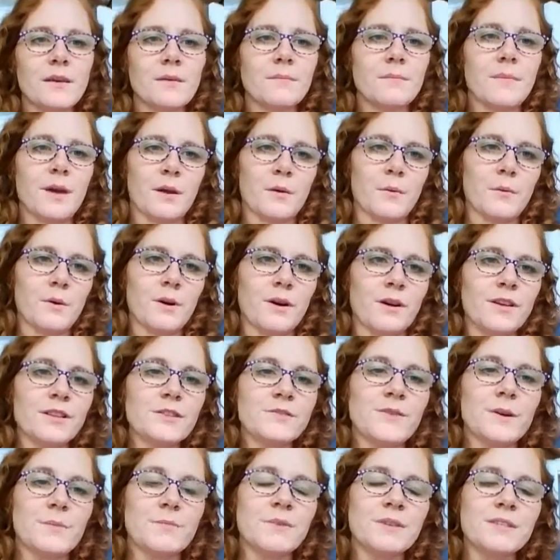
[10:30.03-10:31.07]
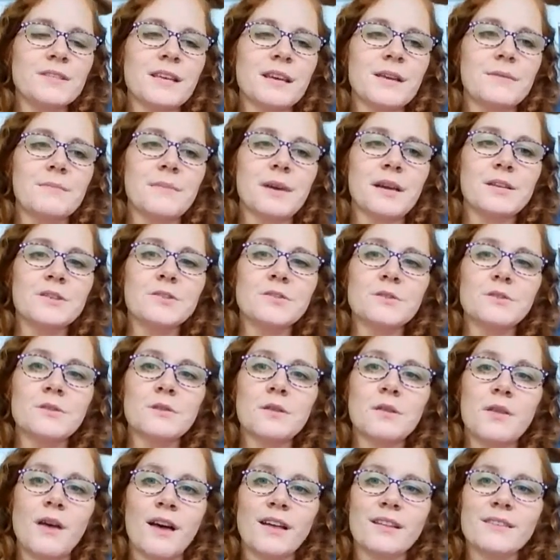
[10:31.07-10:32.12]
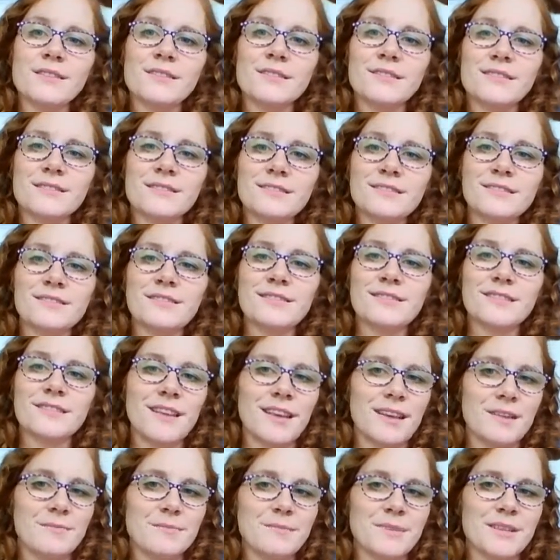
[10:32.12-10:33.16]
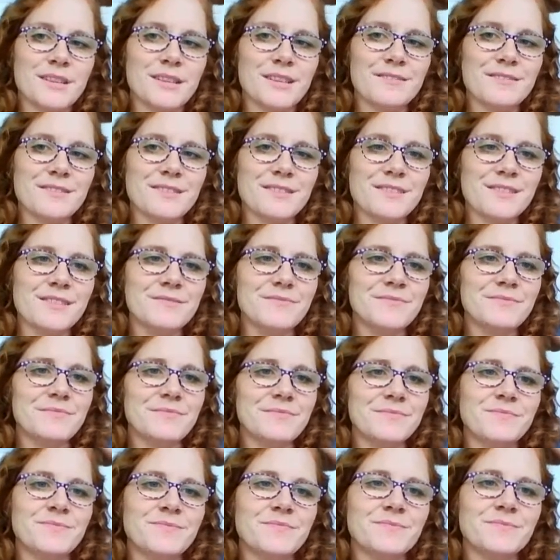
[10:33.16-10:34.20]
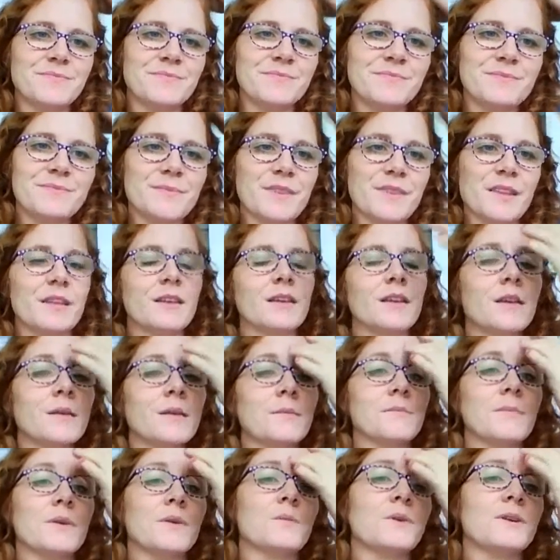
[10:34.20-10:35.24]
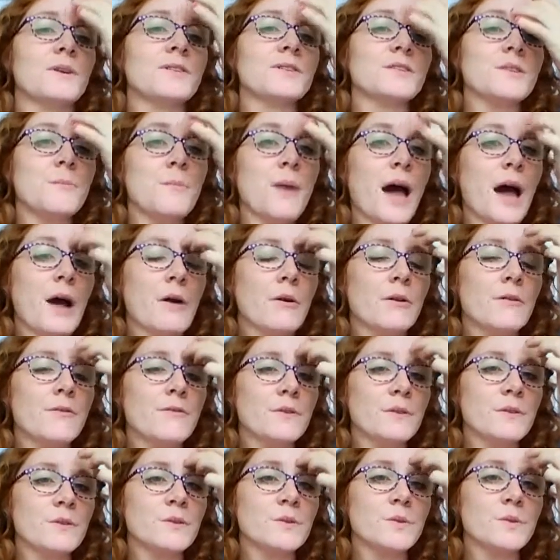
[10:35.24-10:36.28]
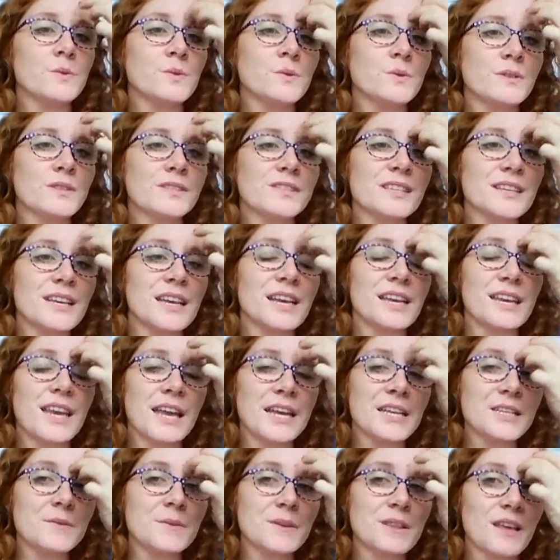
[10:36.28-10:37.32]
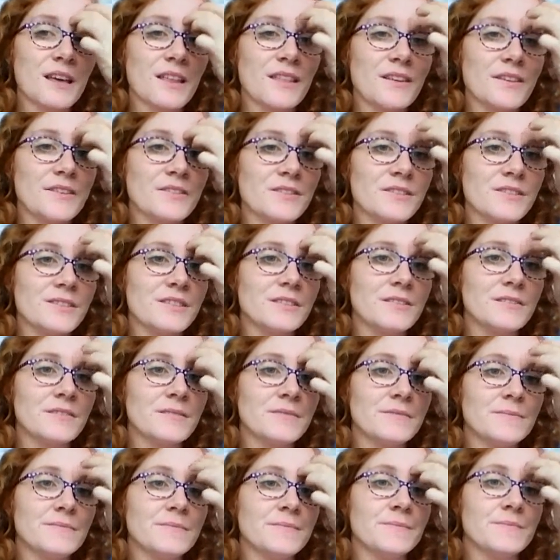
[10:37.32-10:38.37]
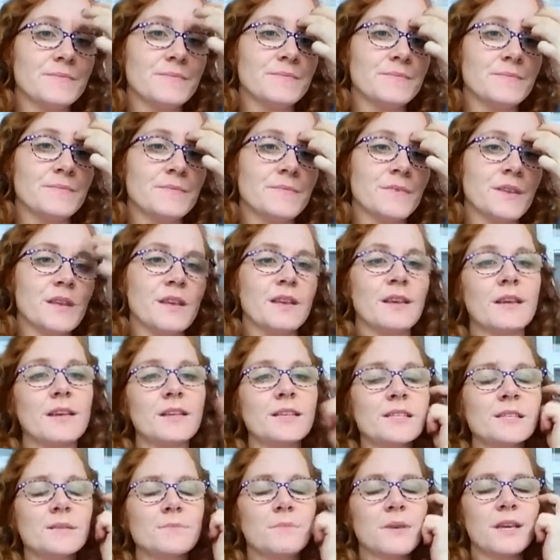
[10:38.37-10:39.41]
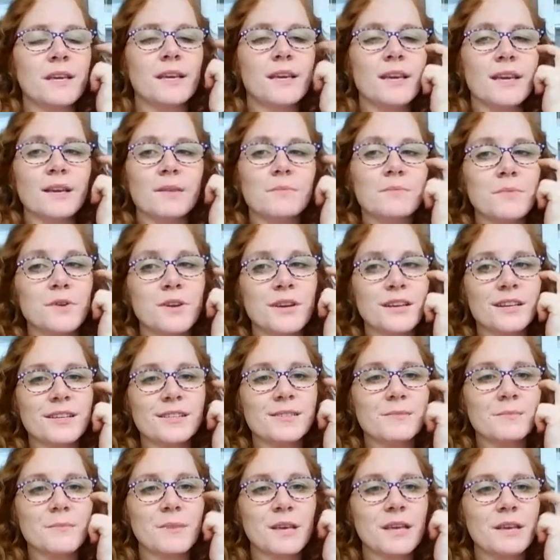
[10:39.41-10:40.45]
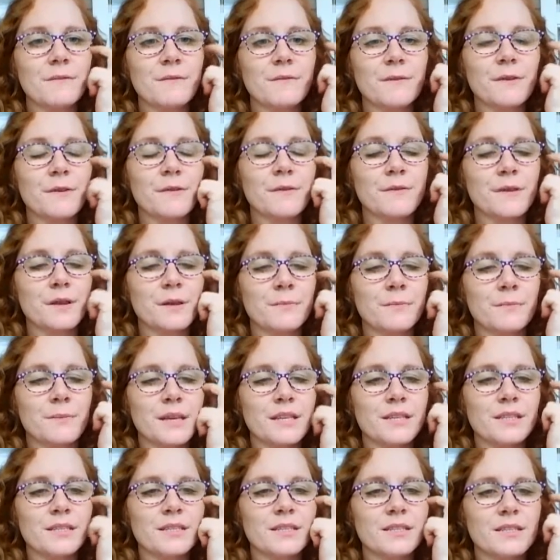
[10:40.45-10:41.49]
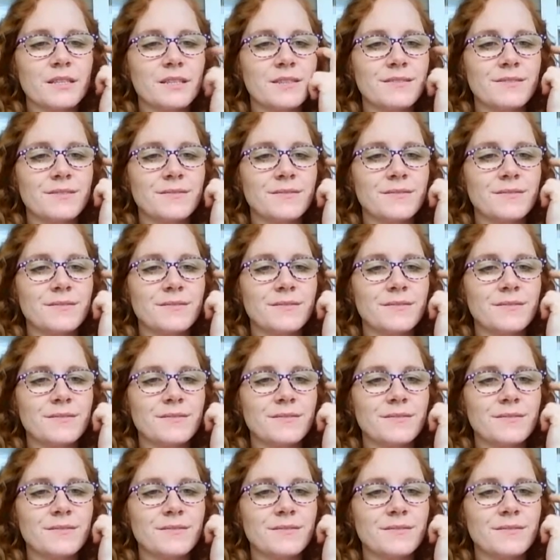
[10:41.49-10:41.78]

My words represent my true thoughts and beliefs. My words are powerful tools to connect with others Speaking brings me fulfillment.